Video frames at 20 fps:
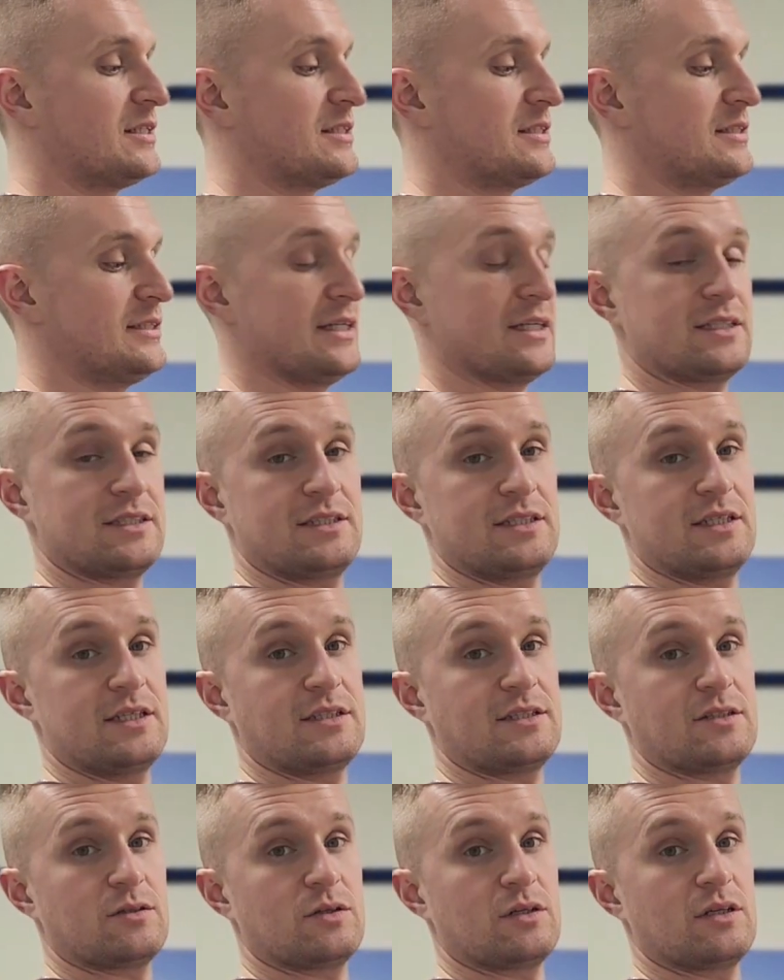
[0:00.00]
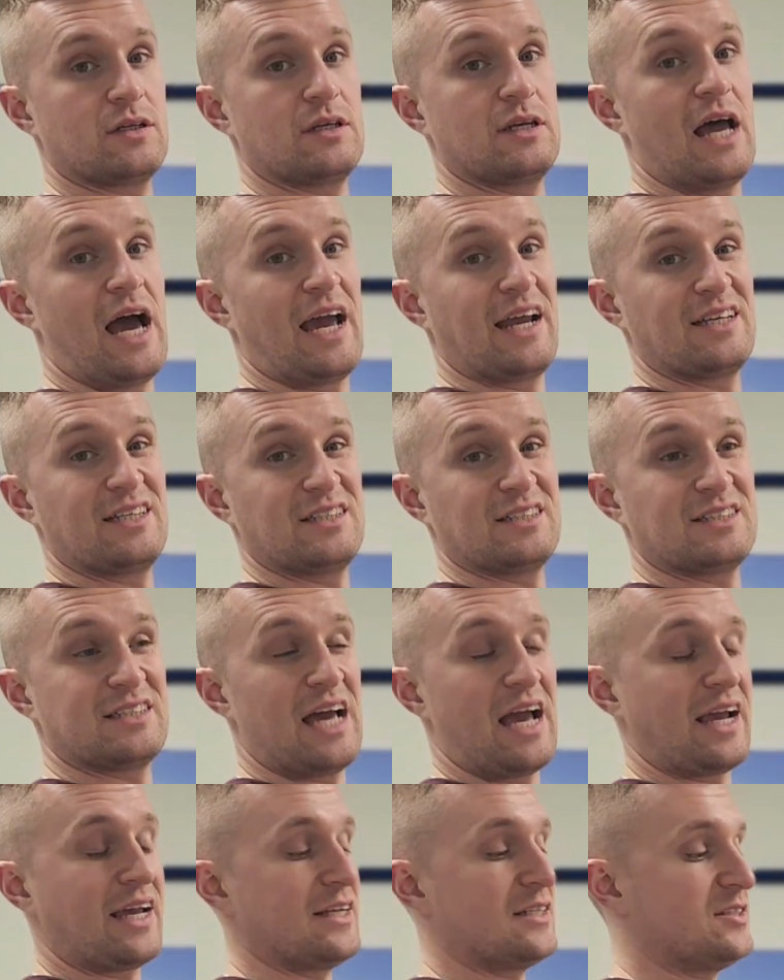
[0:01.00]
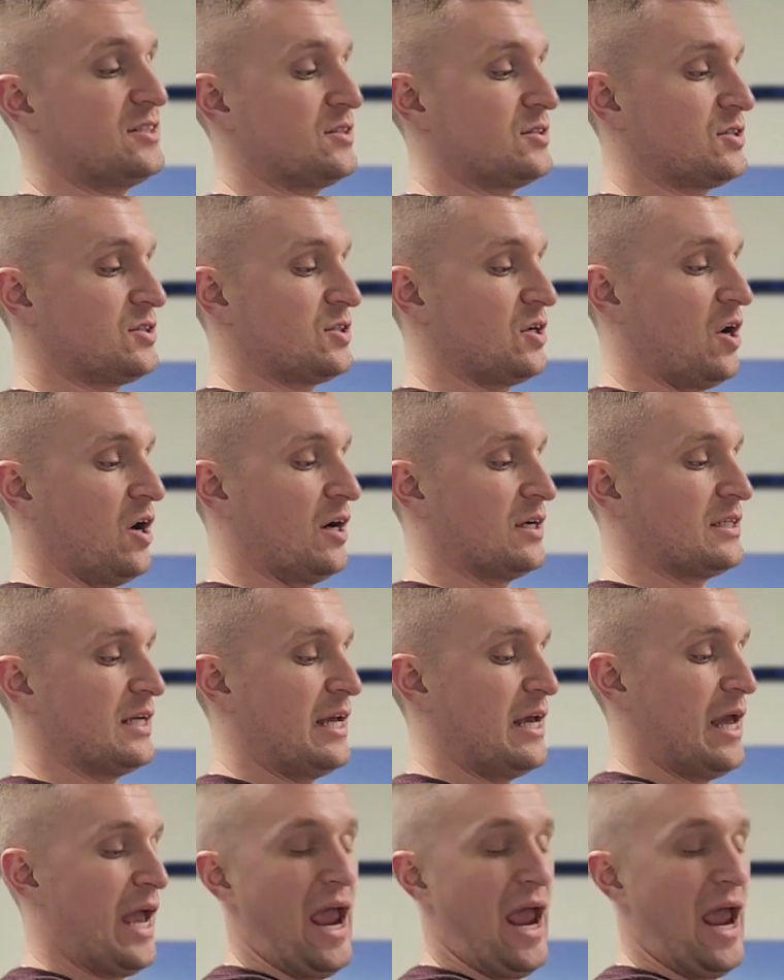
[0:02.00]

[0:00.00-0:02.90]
60 to 90 seconds to start,